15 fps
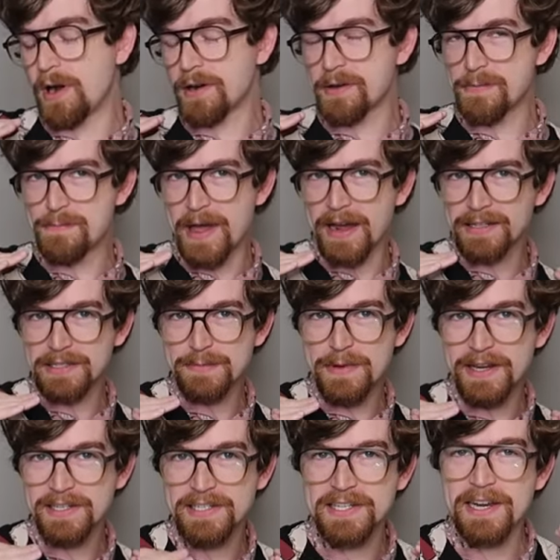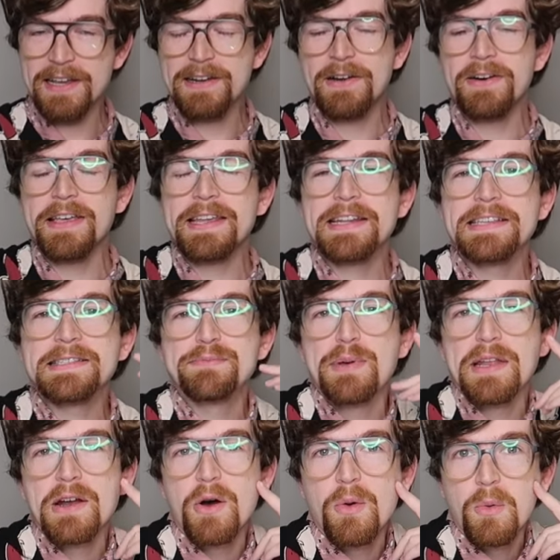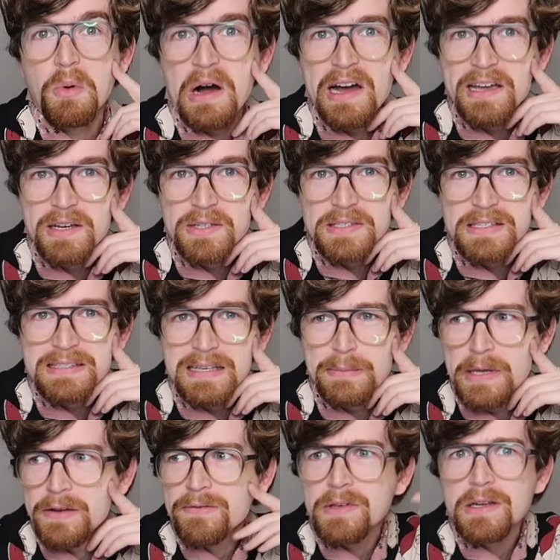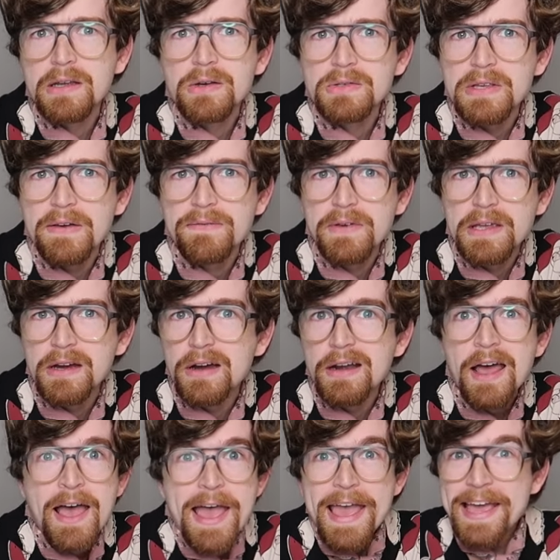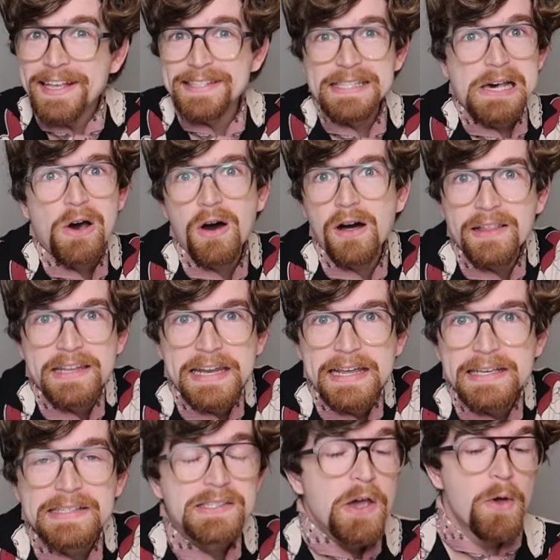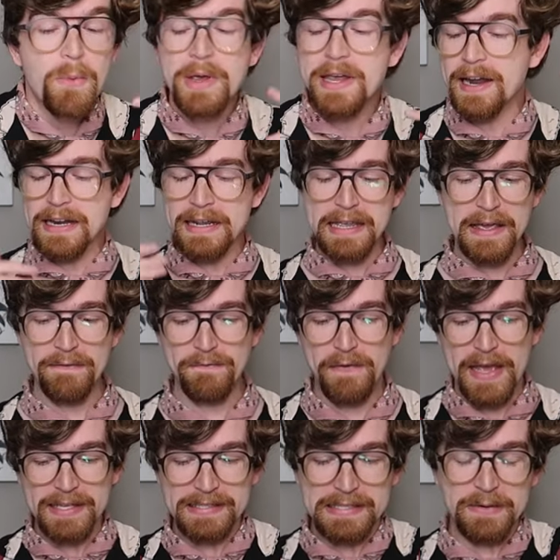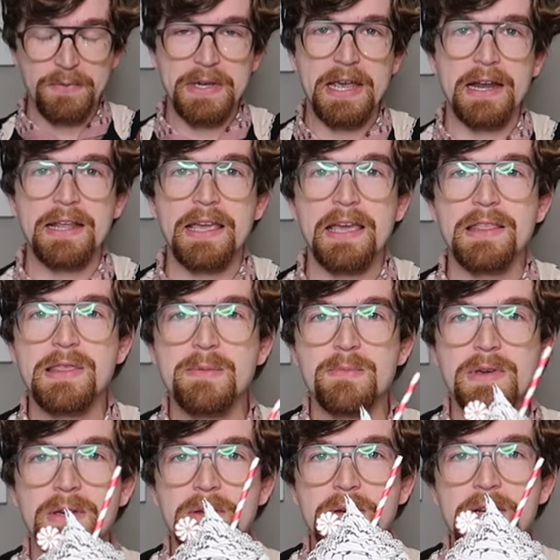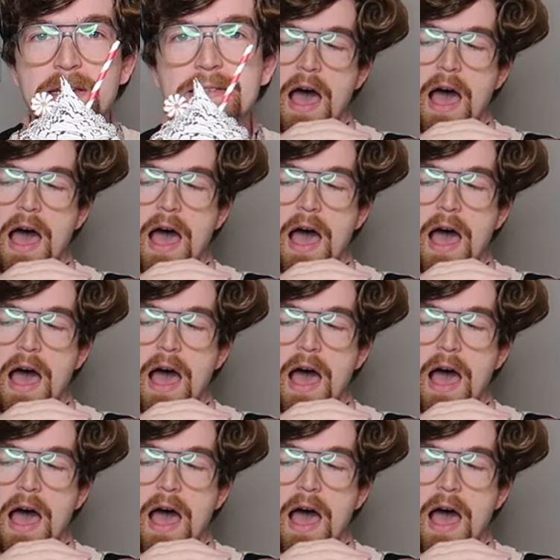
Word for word: Welcome back to my channel. It has been a while since I made a video, so I figured it's the holidays. We gotta get festive, we gotta get in the mood.